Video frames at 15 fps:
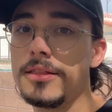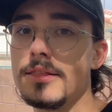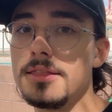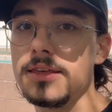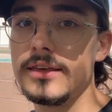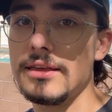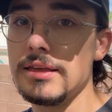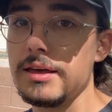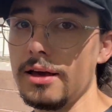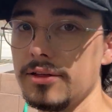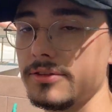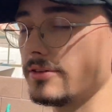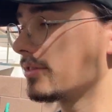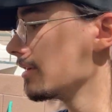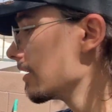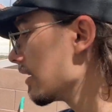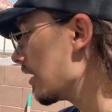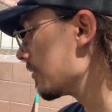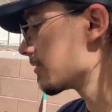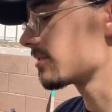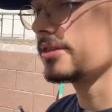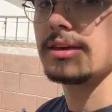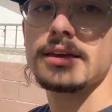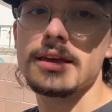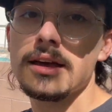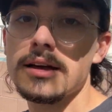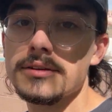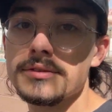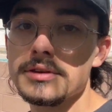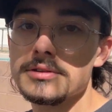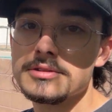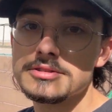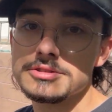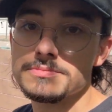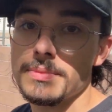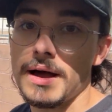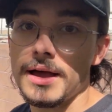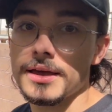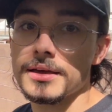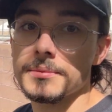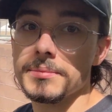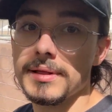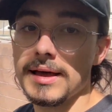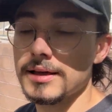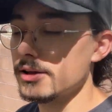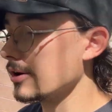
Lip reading: The other thing I was thinking of is just buying a black